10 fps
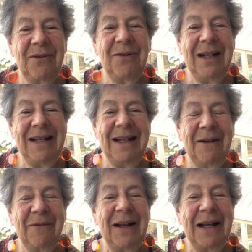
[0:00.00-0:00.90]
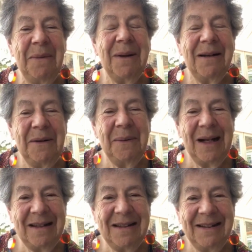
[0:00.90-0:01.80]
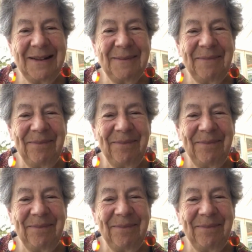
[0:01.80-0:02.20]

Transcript: reading for anyone who hasn't.